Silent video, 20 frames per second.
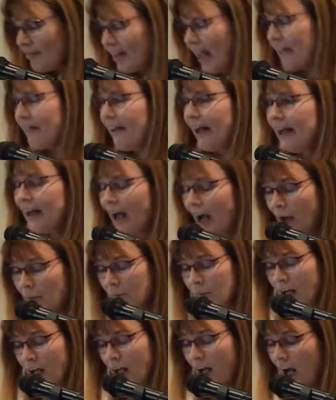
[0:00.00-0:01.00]
that
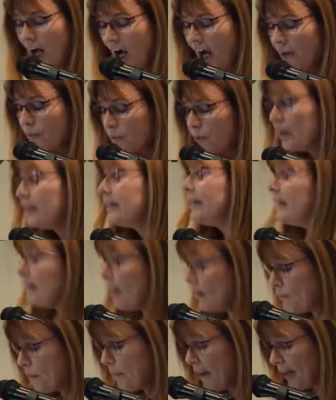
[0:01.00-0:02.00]
um, I really
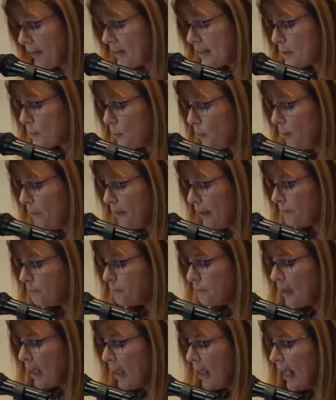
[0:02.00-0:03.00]
love about this woman.
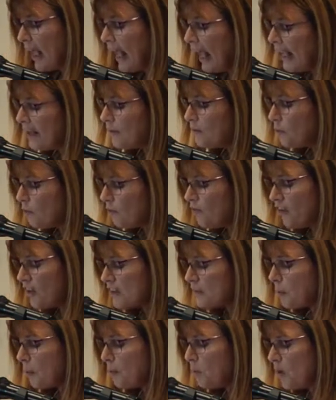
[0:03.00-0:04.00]
And the
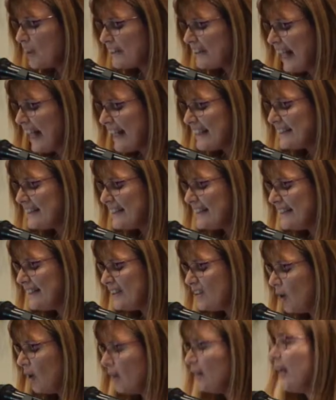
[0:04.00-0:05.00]
first one was Esther did
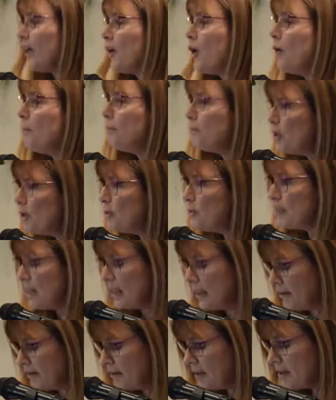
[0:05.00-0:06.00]
not let her beauty
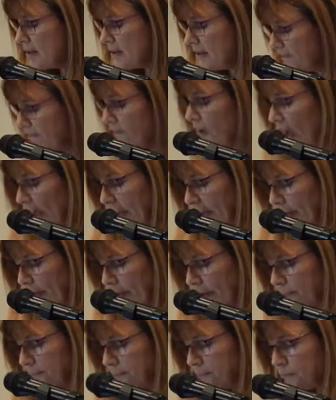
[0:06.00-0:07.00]
define her.
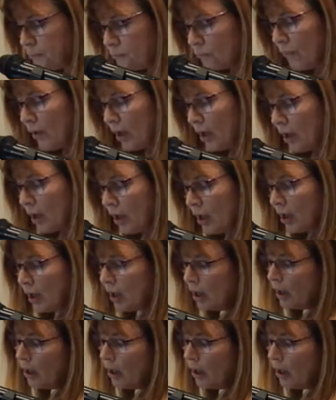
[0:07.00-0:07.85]
Okay.